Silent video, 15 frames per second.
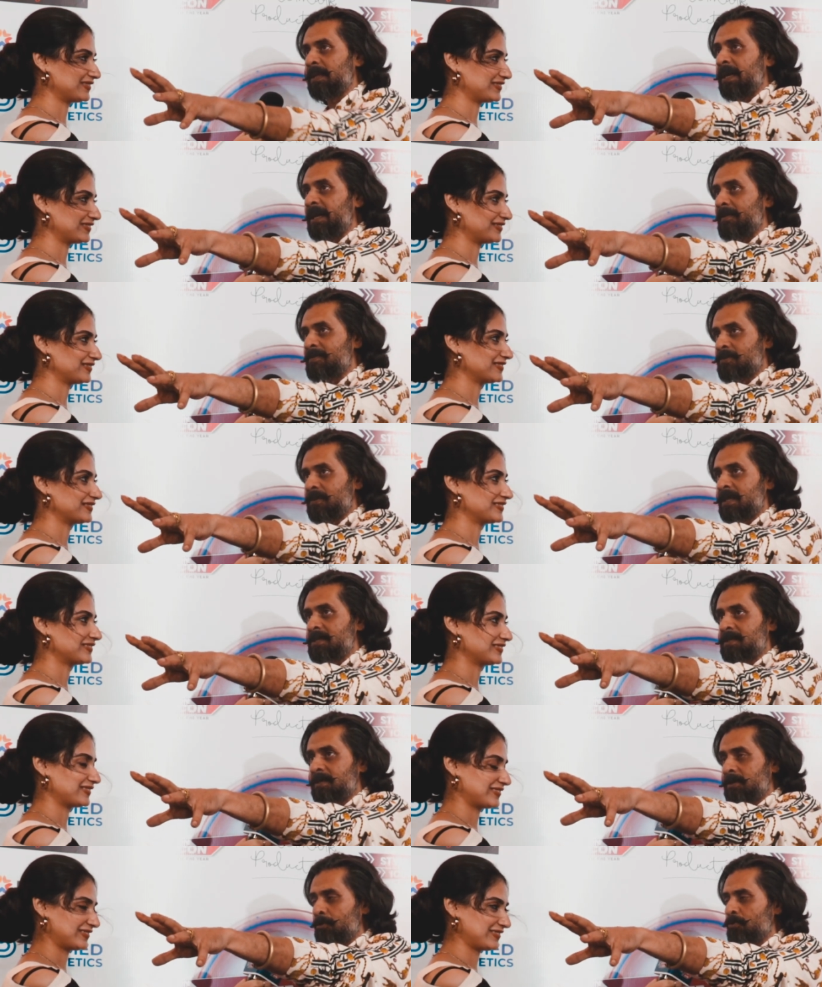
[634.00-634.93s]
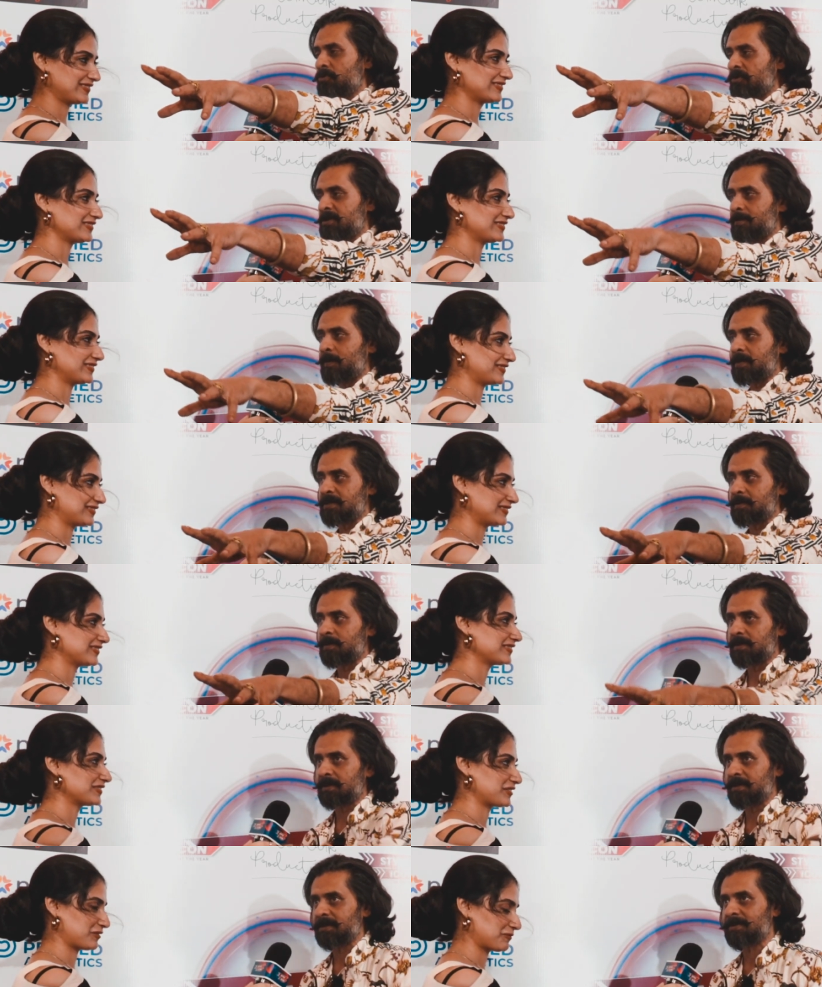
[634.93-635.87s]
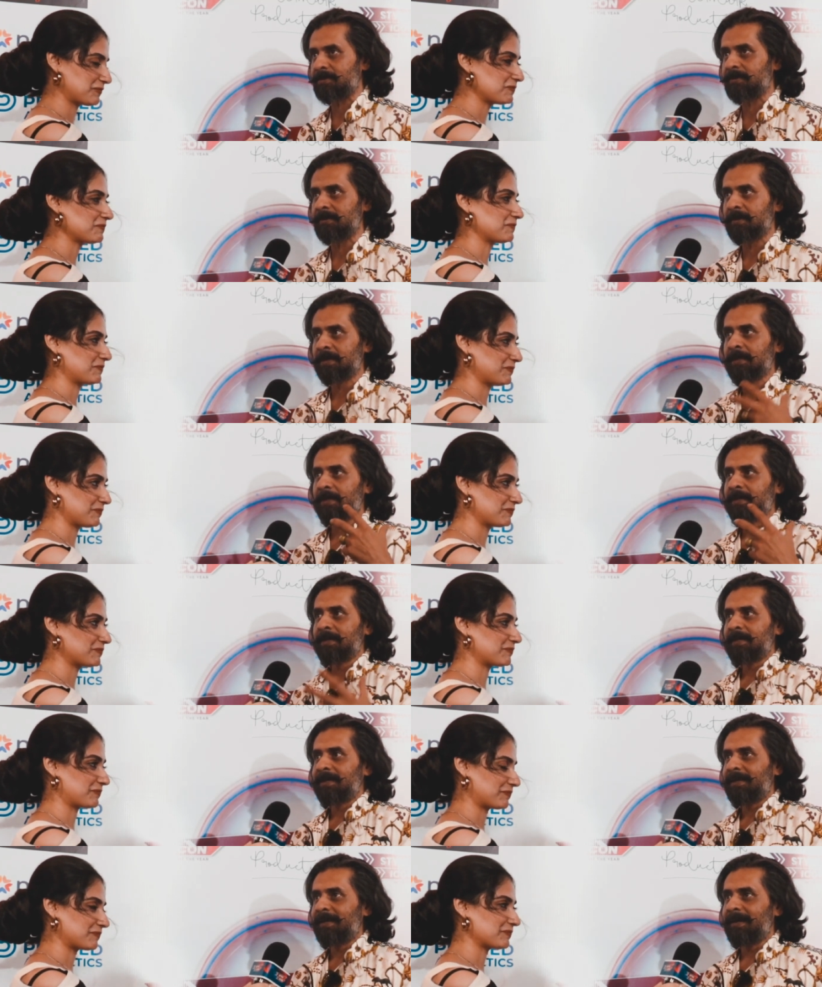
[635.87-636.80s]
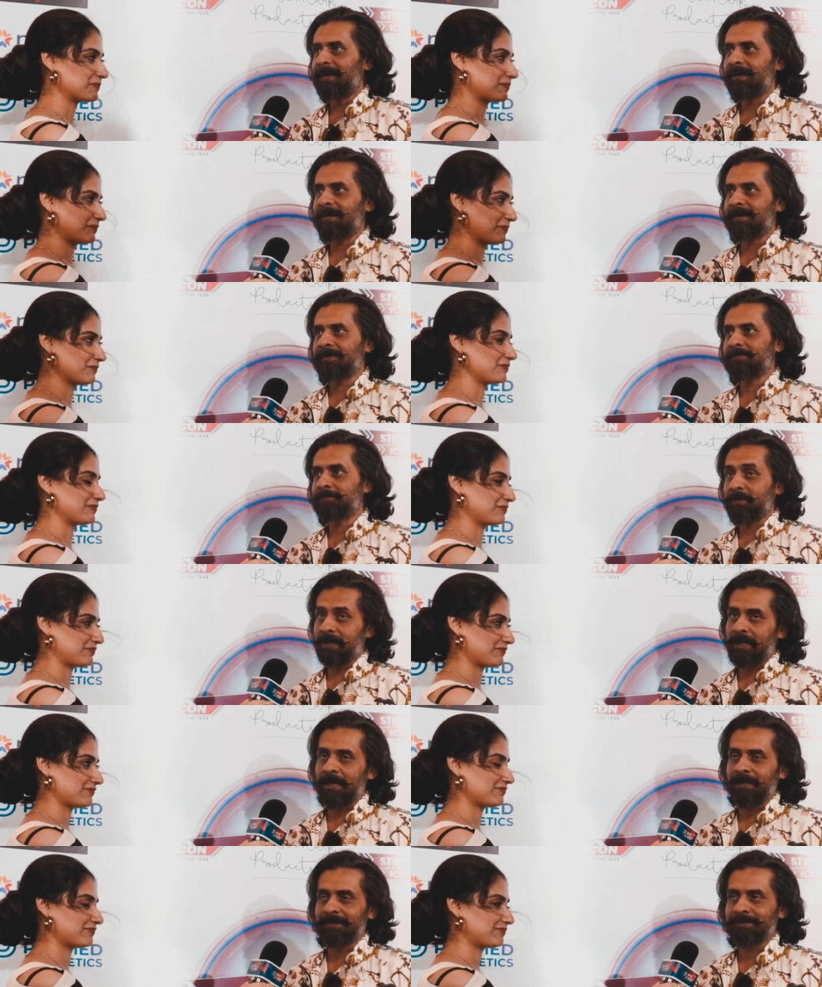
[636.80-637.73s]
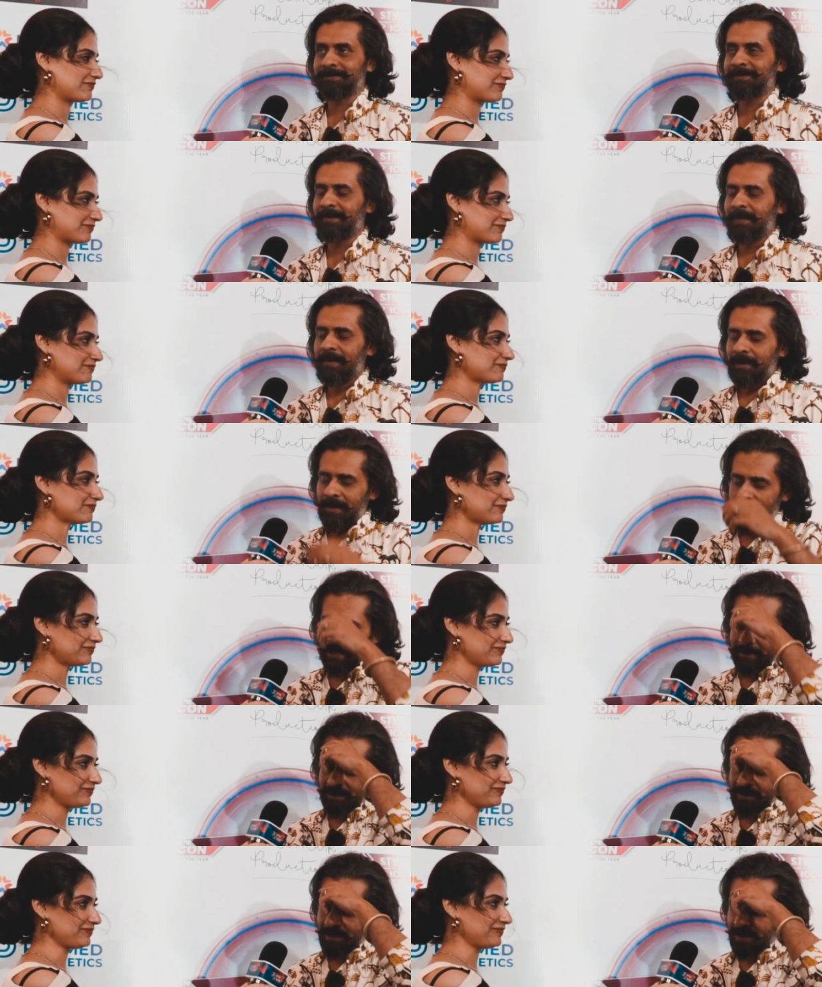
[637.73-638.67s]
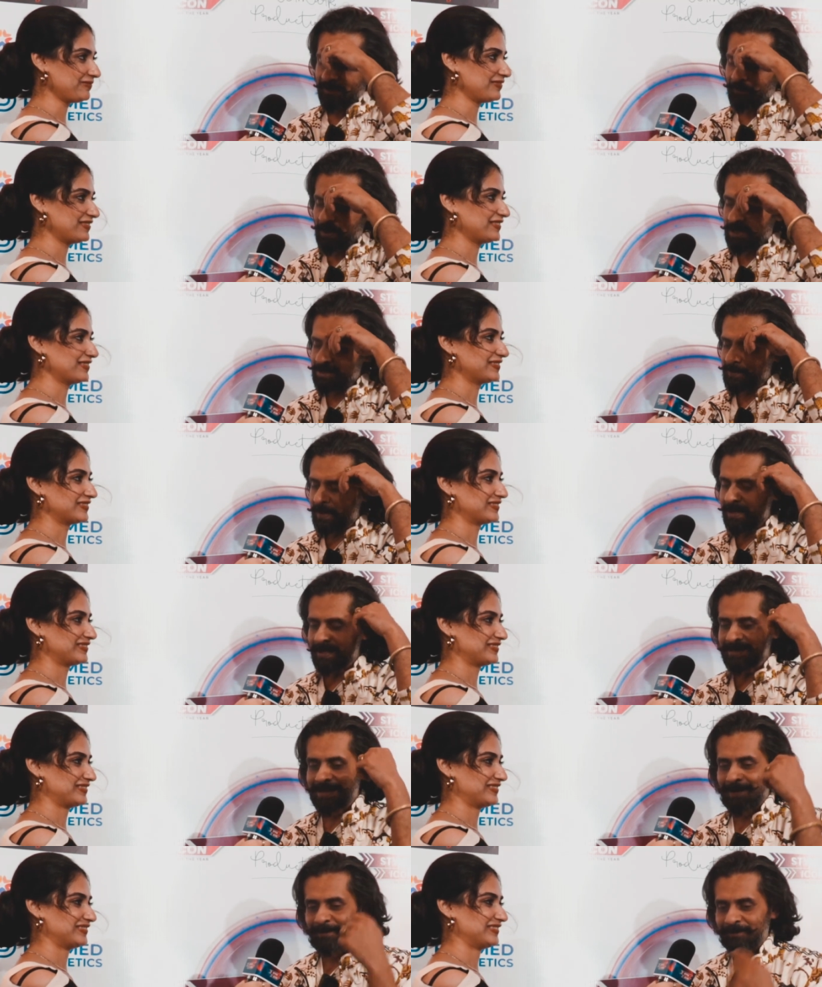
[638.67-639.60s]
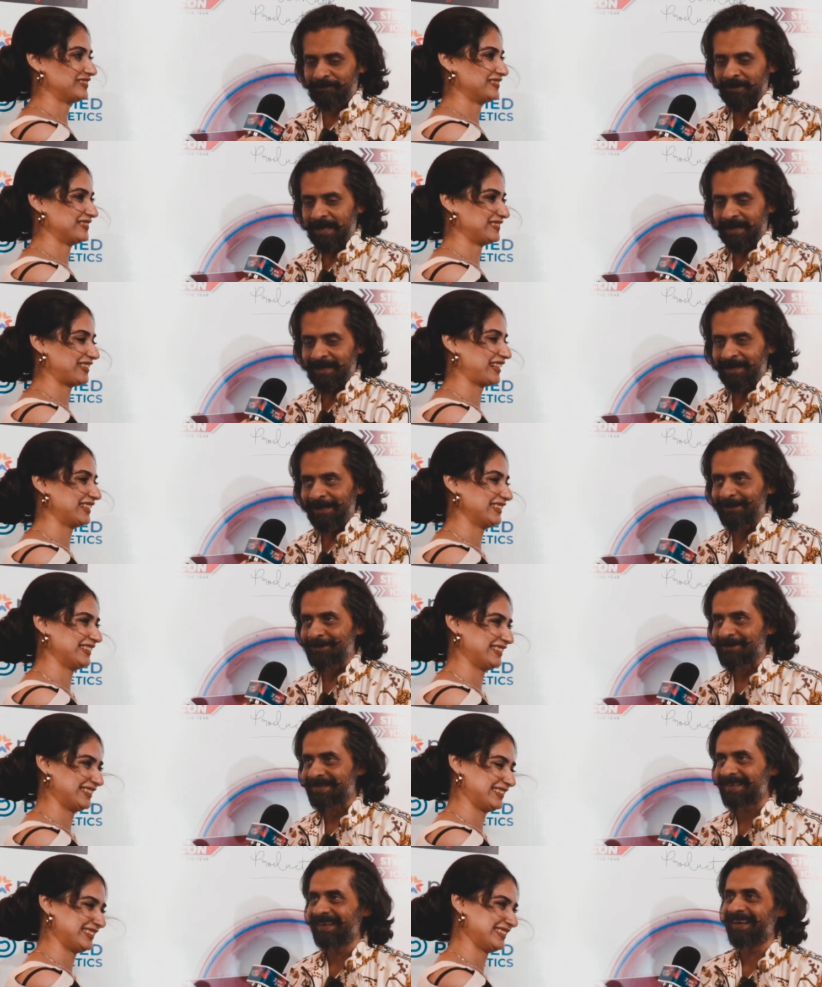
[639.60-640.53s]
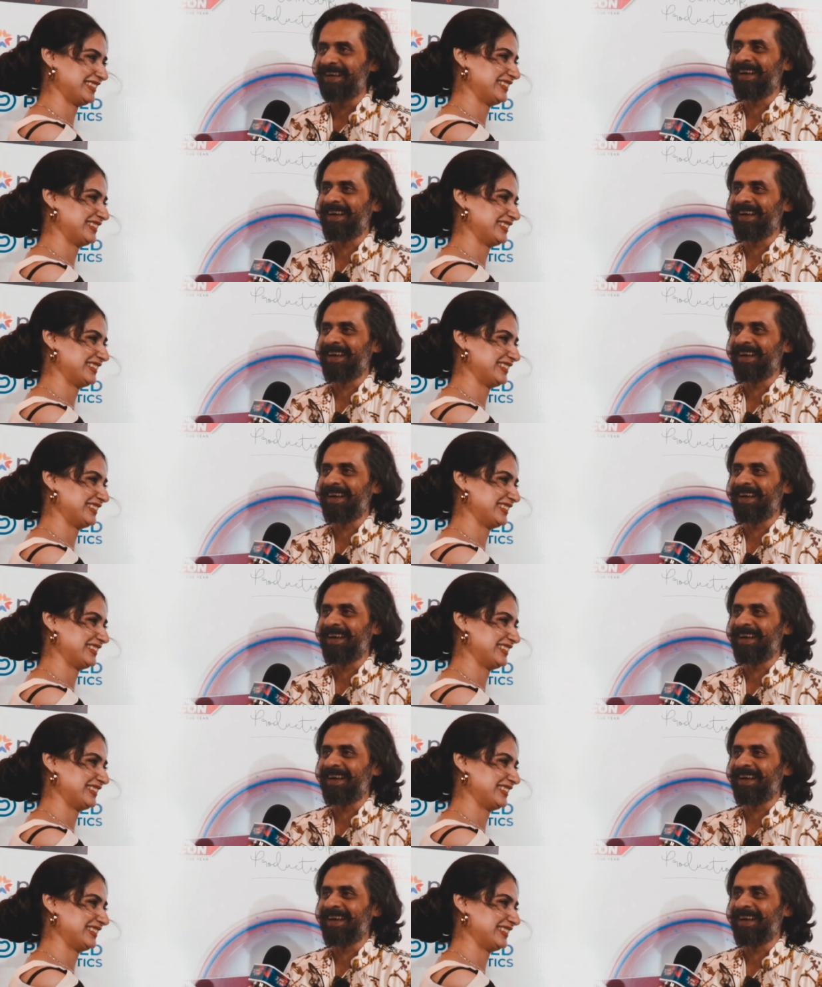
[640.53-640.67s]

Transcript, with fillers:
Speaker 1: lives. So that's a huge responsibility. So, uh, yeah, I think I passed my exam with flying colors.